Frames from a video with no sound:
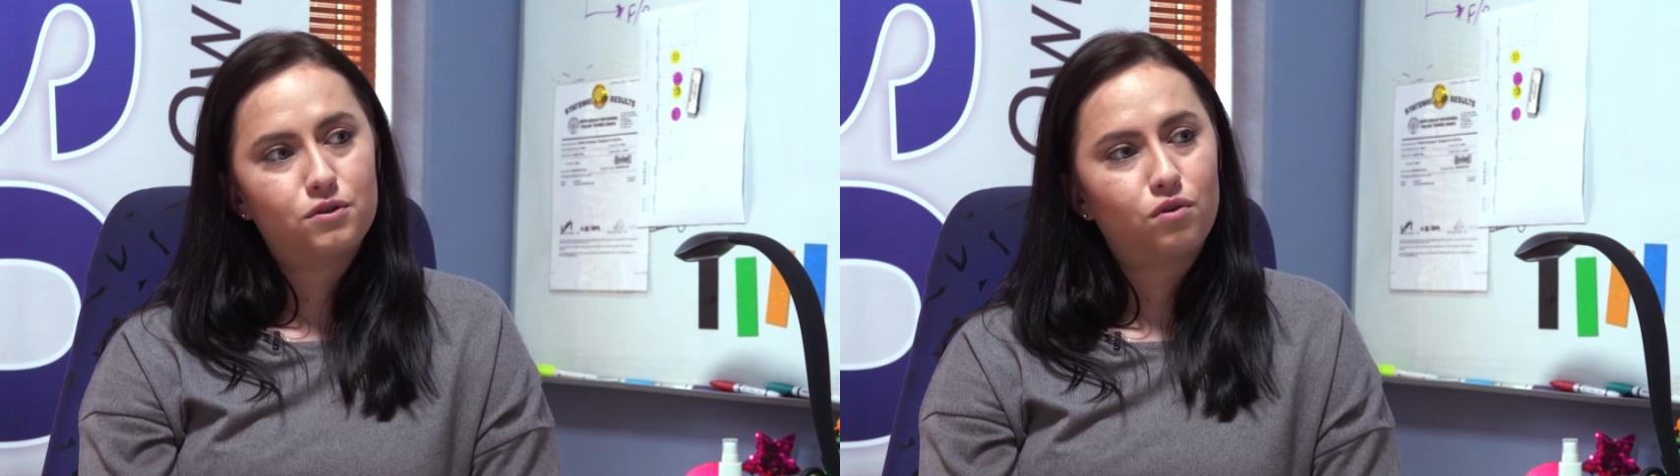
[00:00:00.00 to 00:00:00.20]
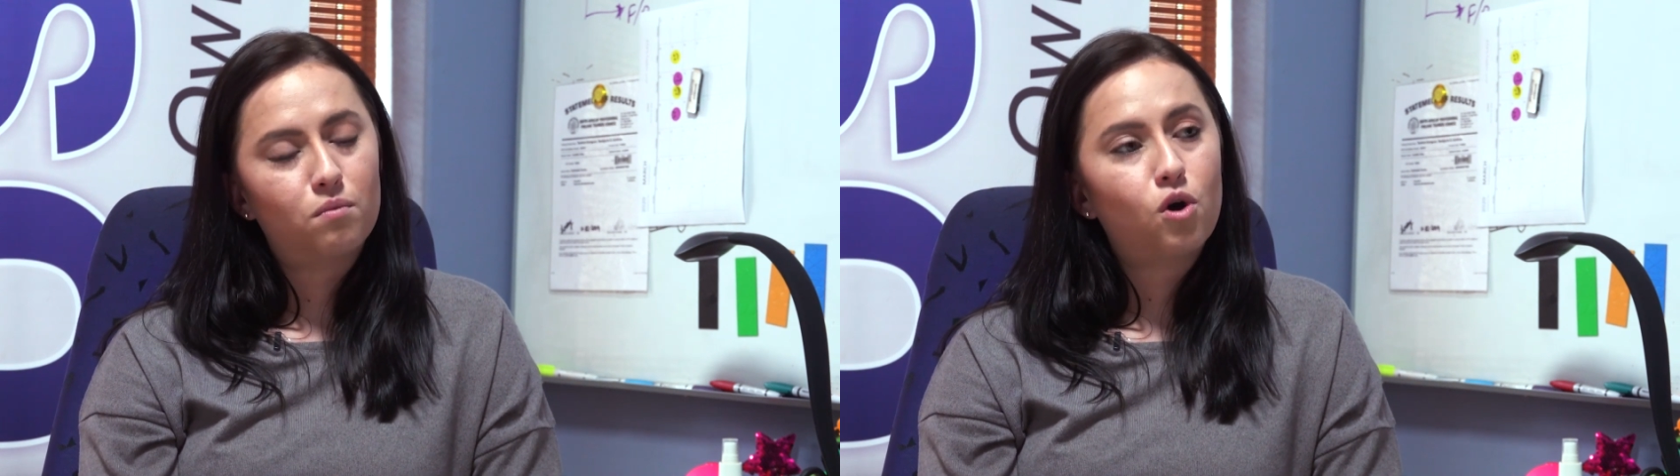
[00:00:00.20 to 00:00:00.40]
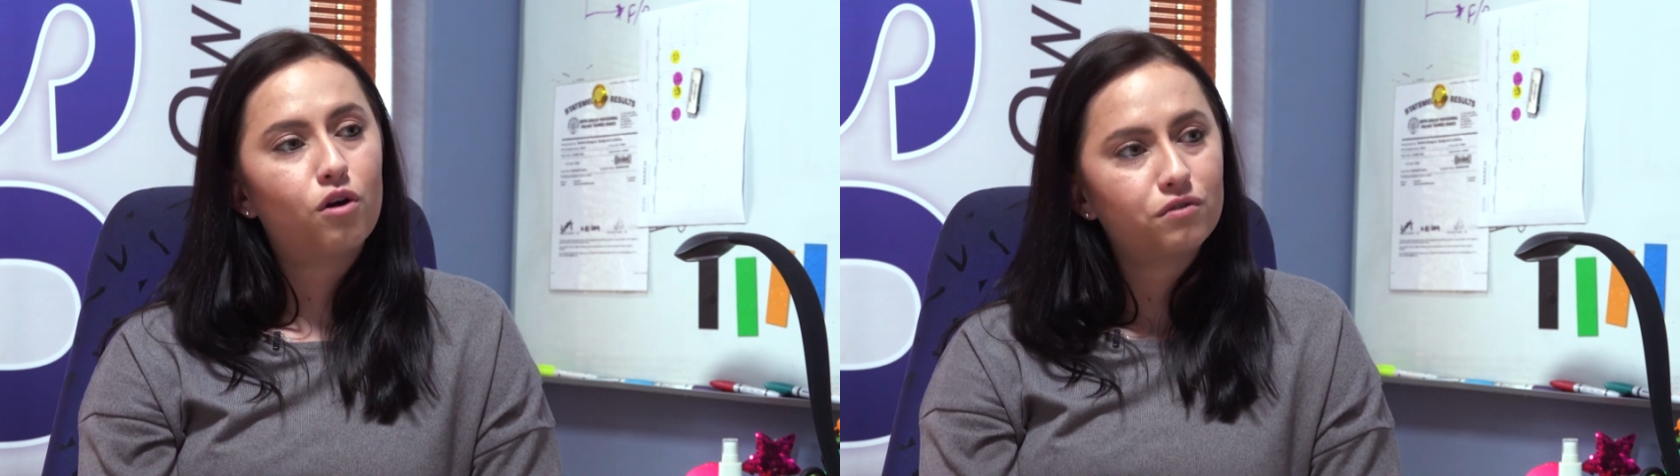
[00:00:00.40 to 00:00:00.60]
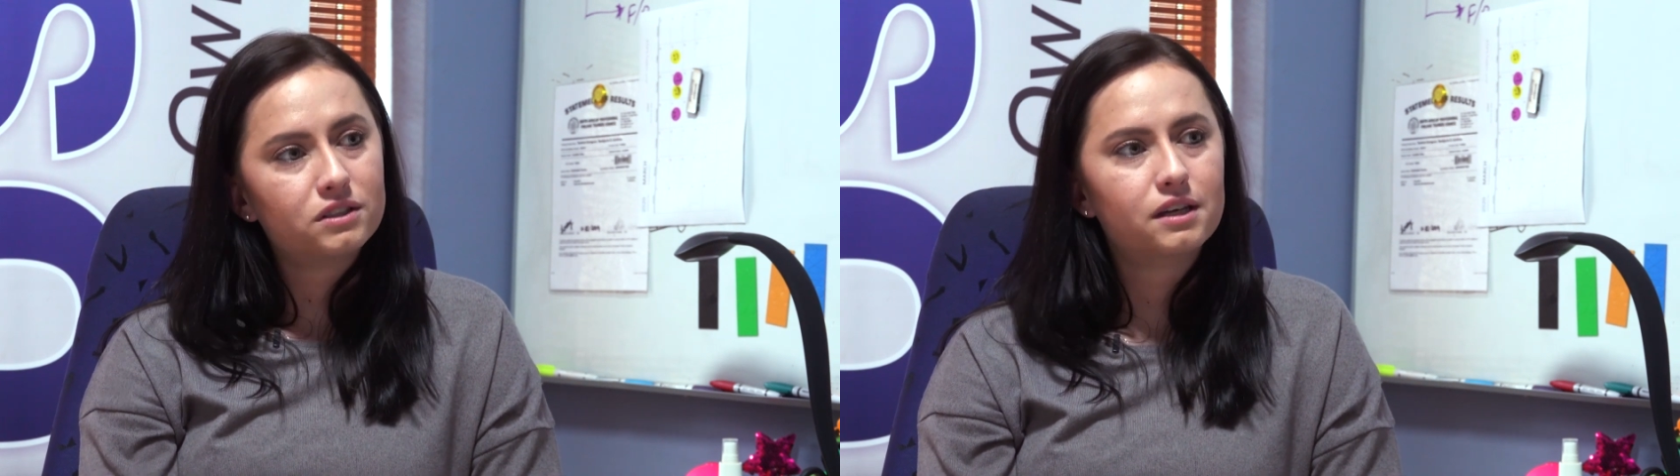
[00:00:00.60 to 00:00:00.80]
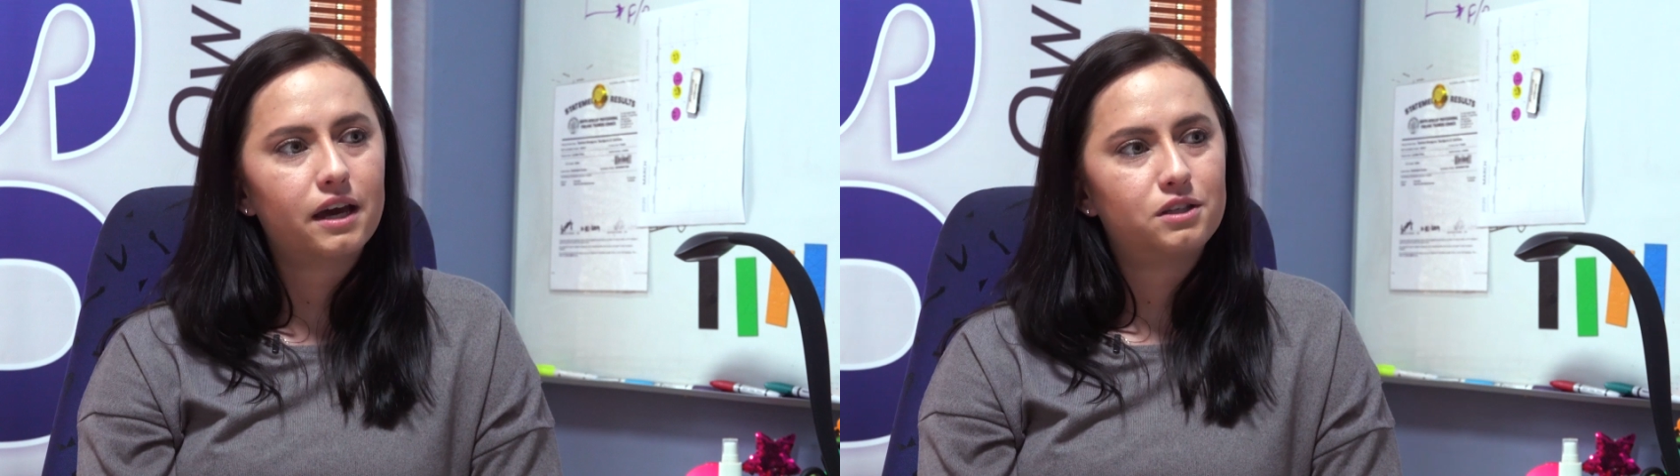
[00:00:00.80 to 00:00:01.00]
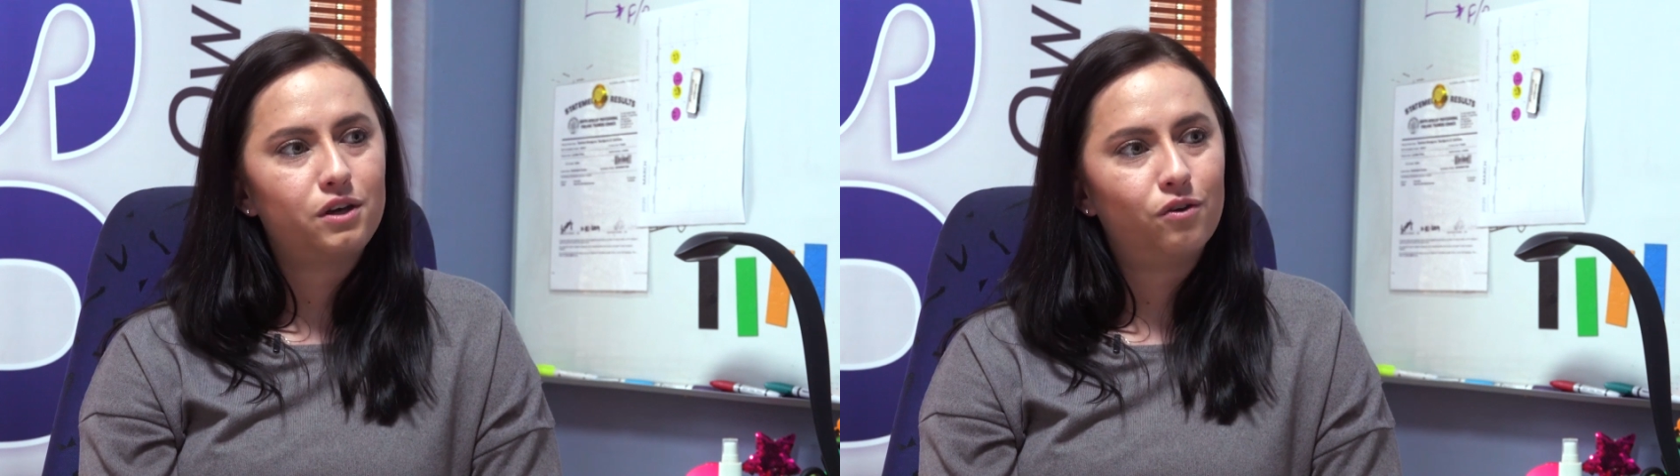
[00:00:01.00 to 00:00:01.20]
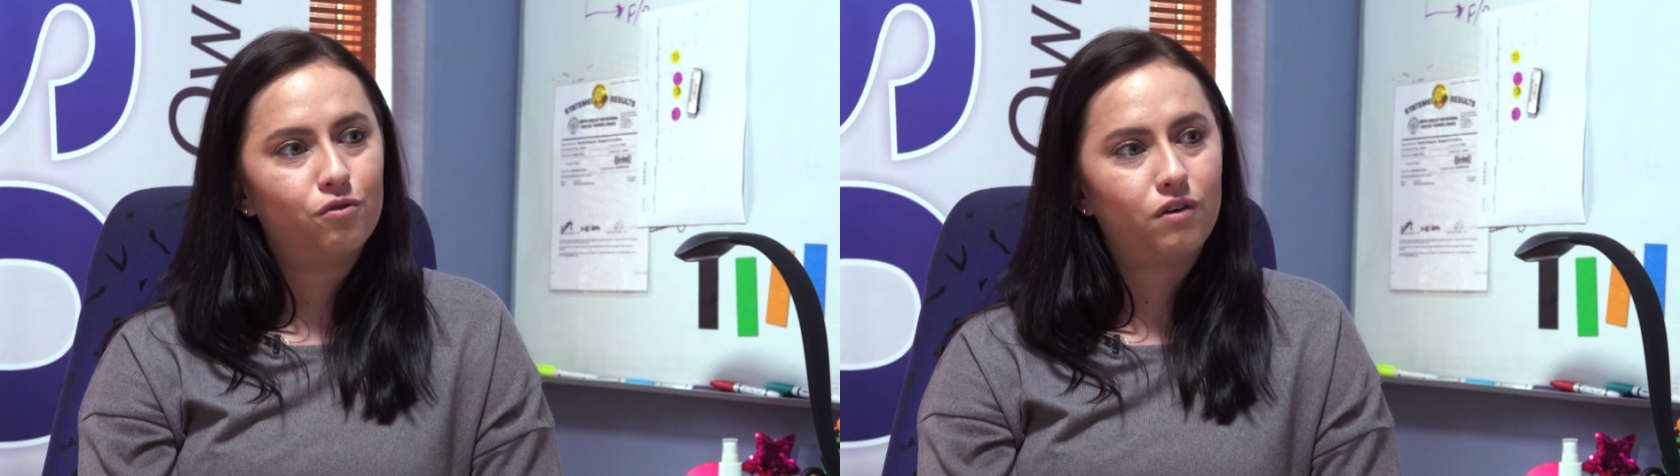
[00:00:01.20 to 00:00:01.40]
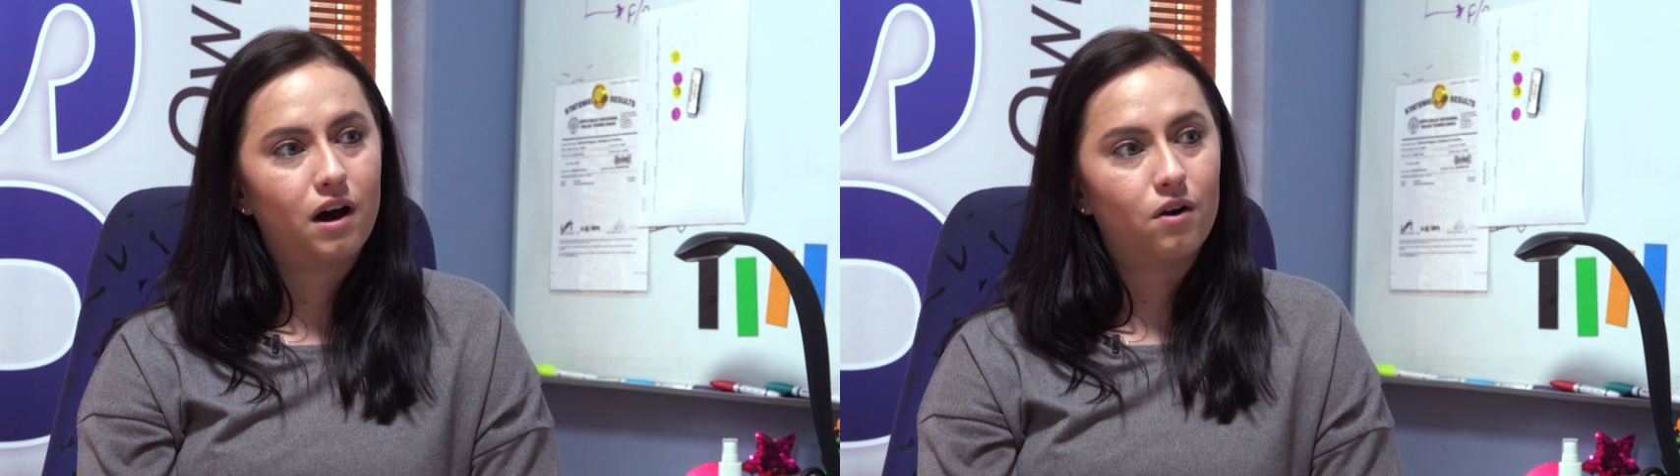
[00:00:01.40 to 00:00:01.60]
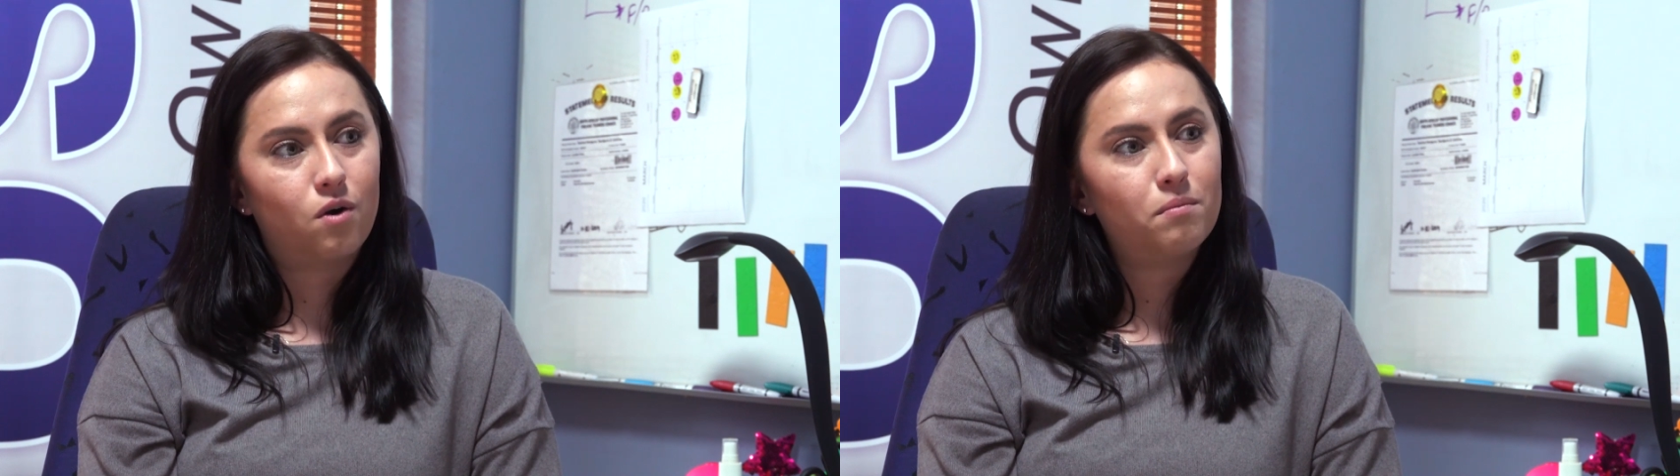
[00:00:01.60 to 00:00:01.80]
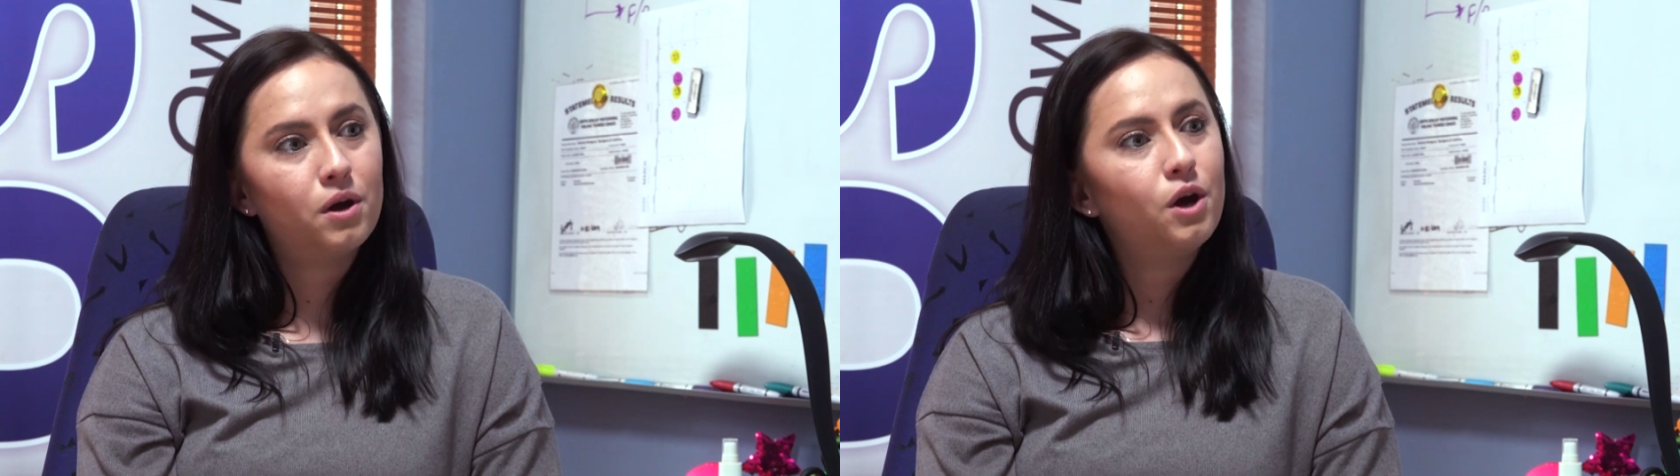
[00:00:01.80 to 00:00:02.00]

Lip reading: from confiscating your firearm